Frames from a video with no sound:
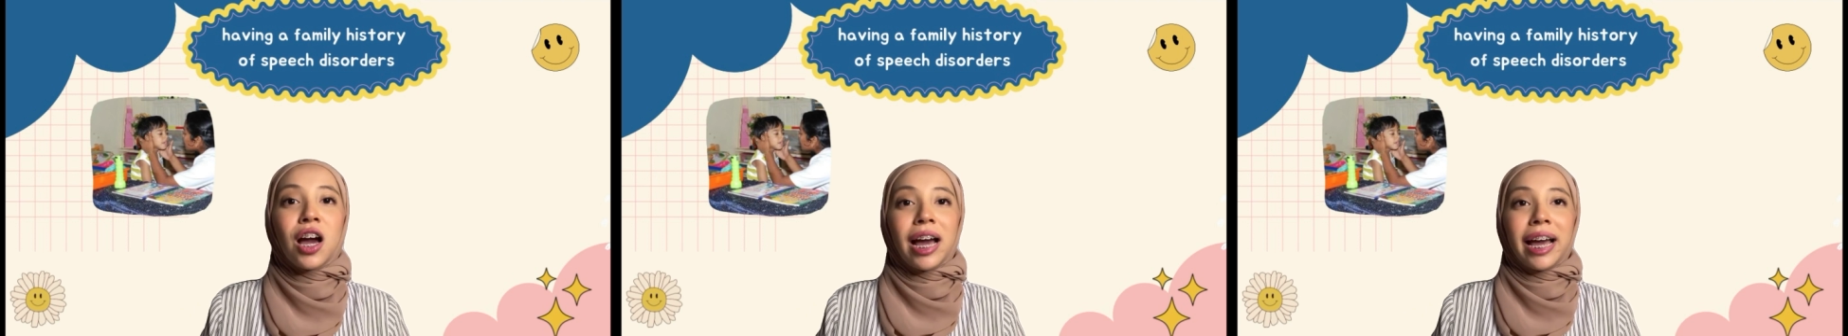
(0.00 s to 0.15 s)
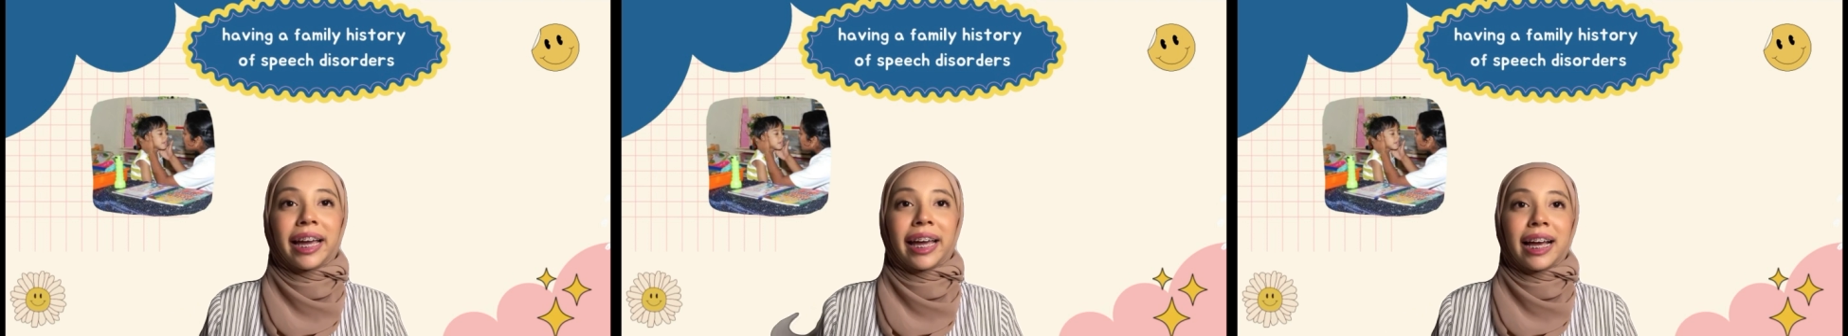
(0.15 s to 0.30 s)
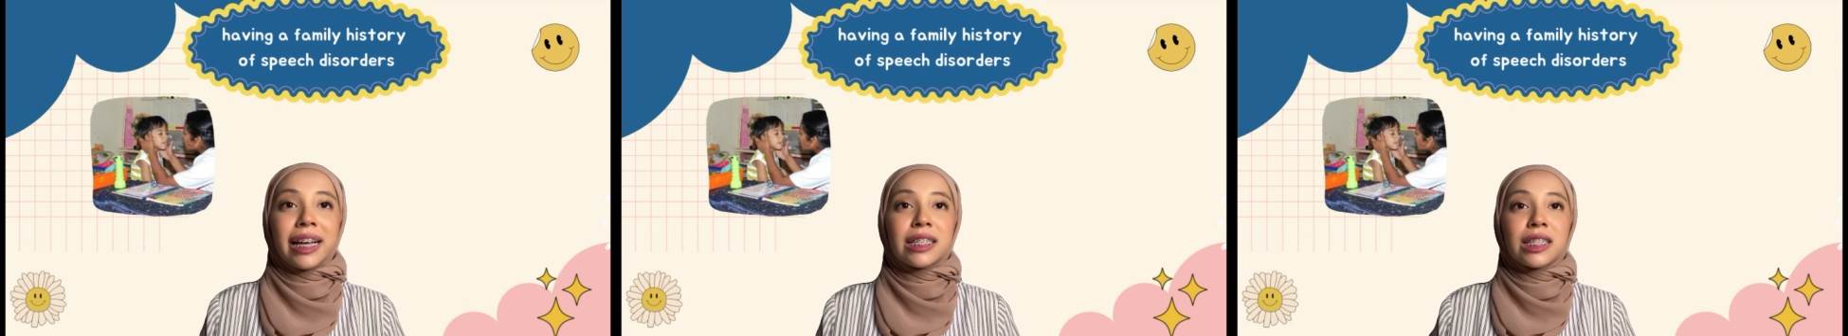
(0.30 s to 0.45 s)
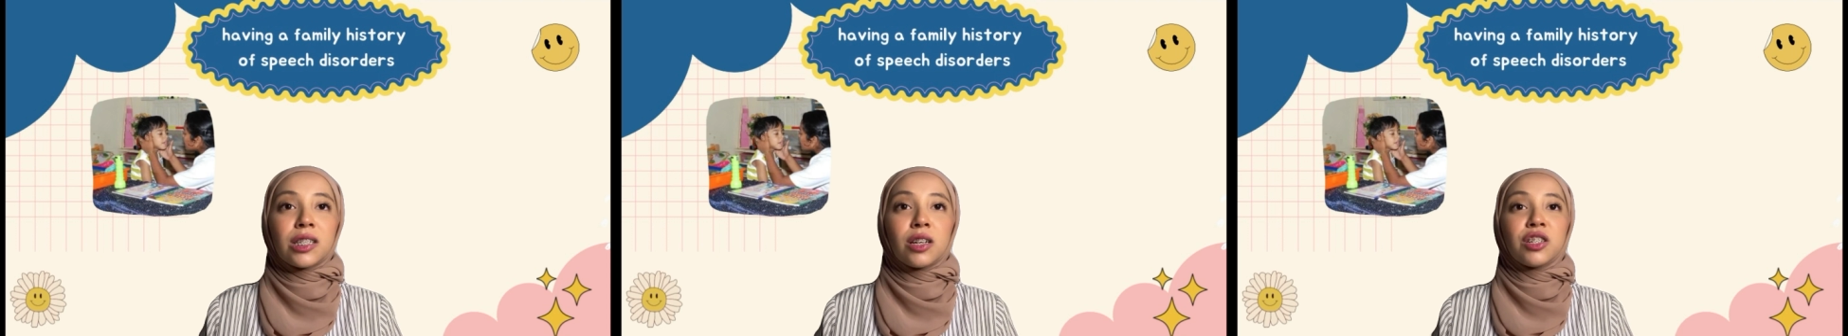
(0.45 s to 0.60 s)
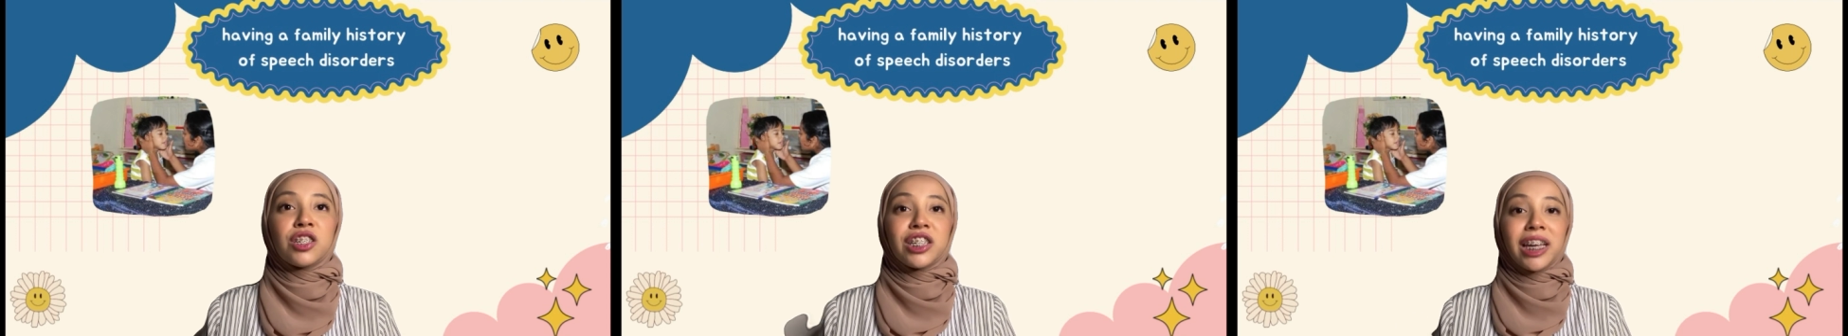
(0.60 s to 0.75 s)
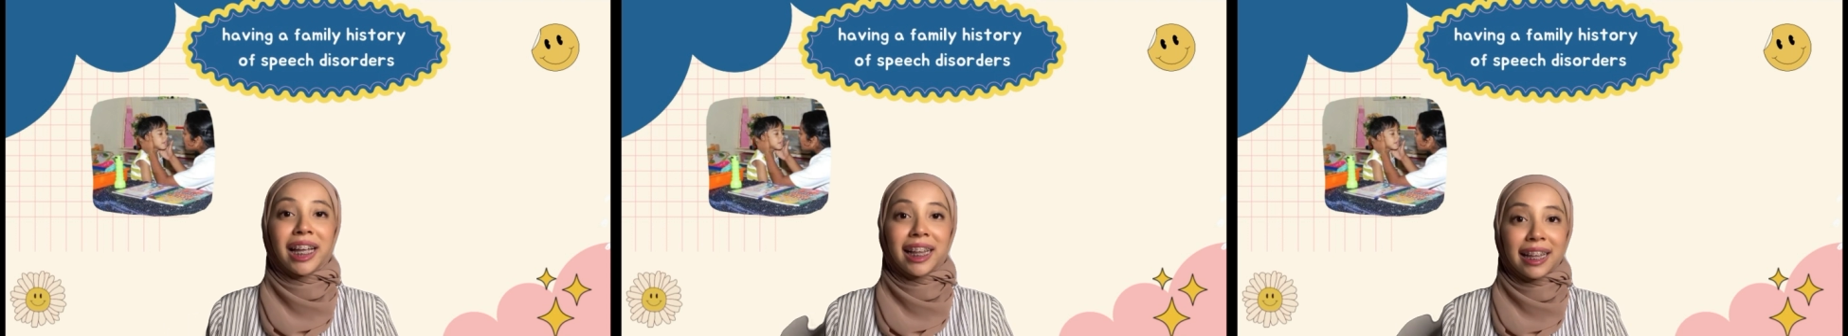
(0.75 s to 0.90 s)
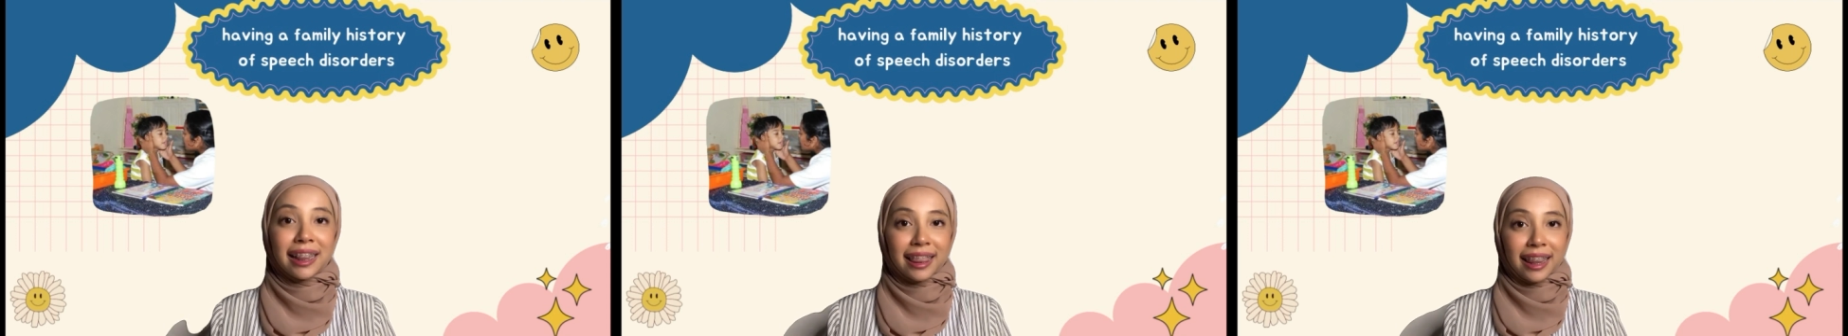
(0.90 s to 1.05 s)
Okay, so
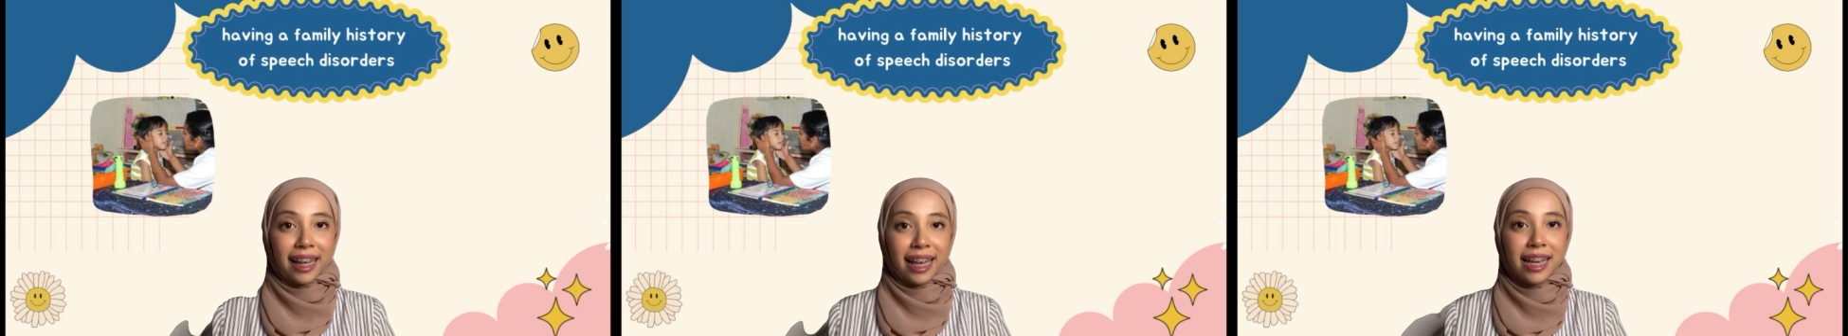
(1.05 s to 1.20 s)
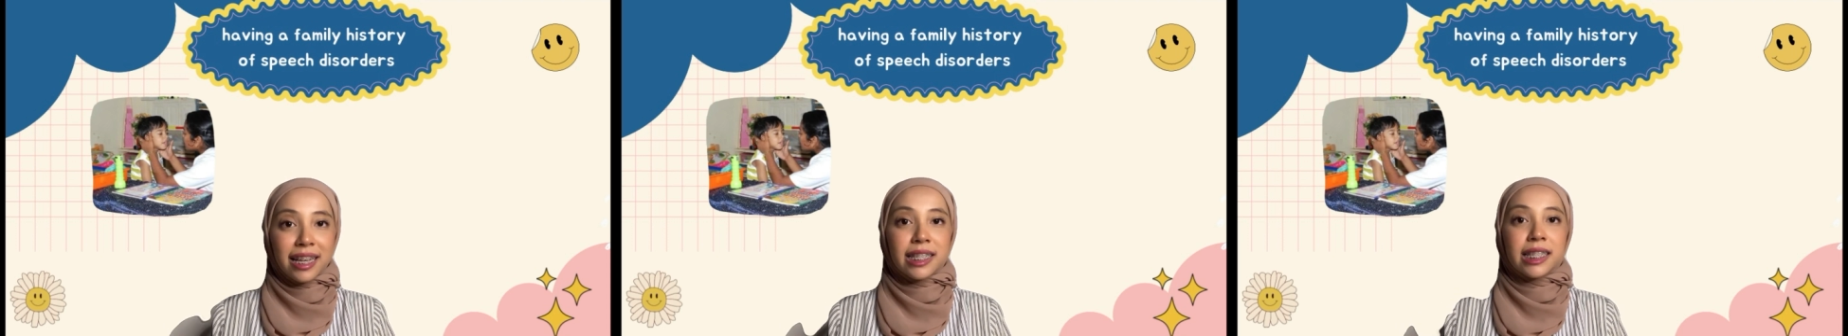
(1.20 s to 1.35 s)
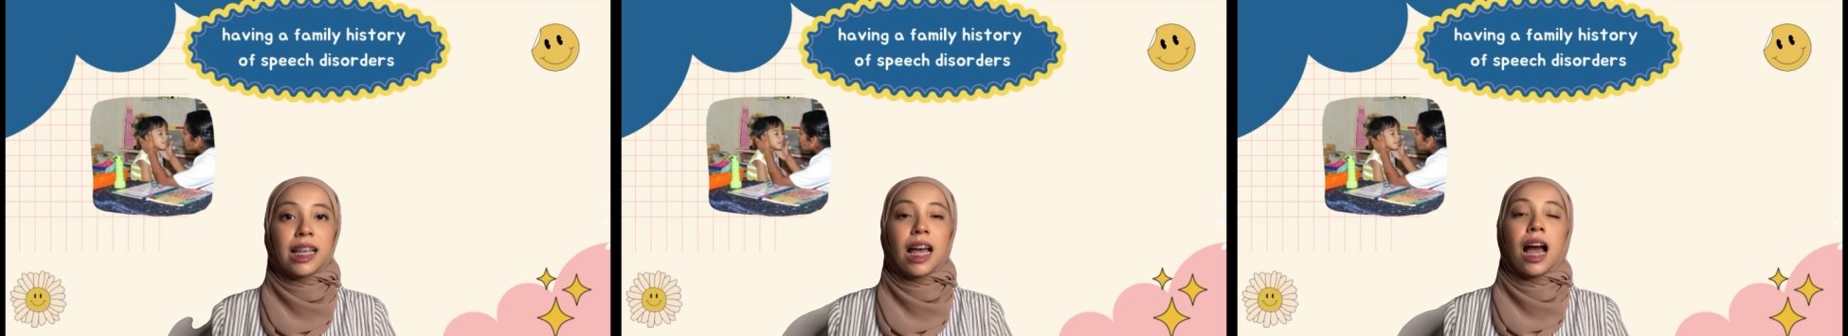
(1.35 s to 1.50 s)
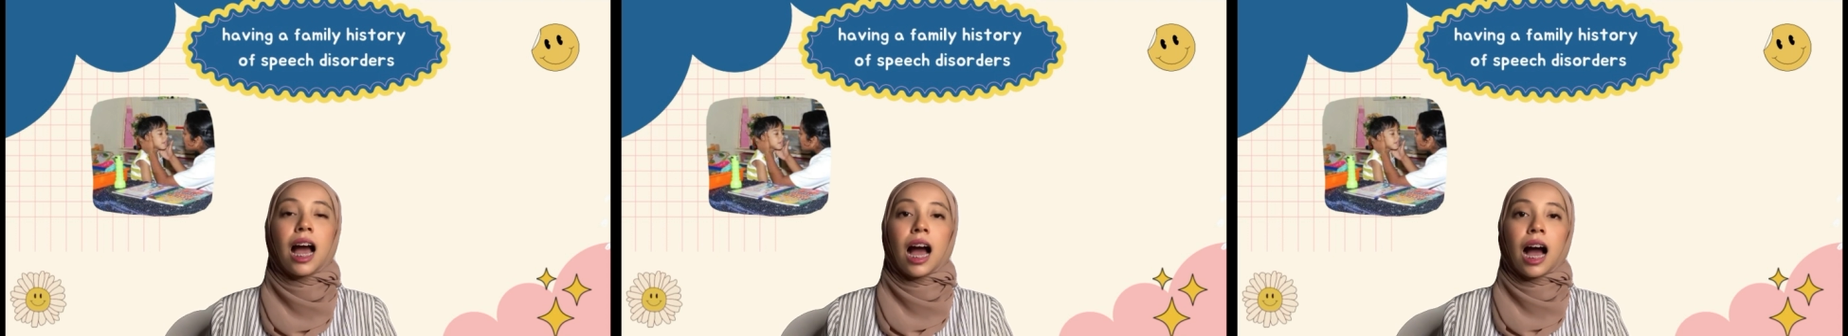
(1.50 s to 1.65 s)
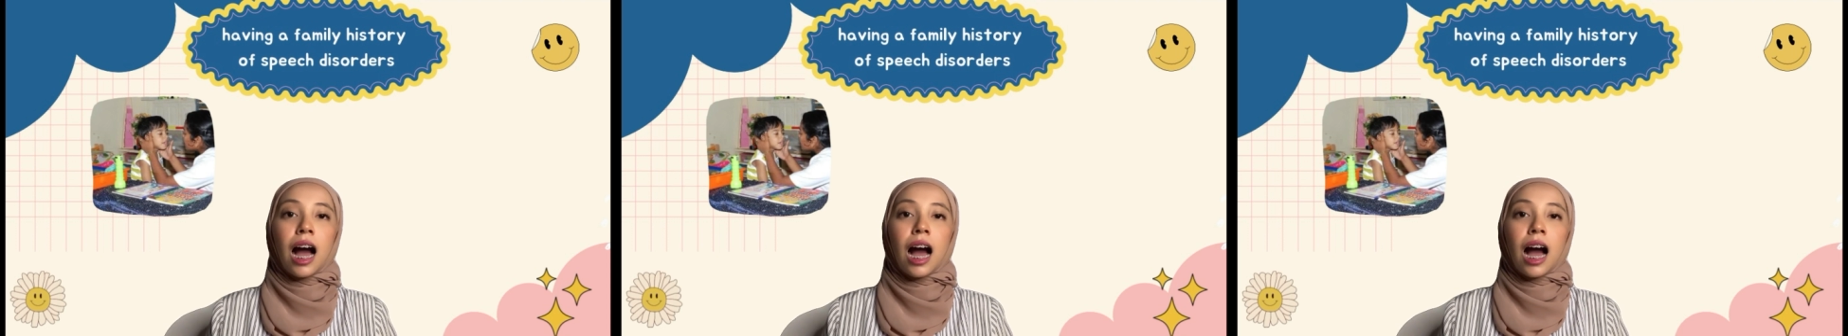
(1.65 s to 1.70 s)
genetics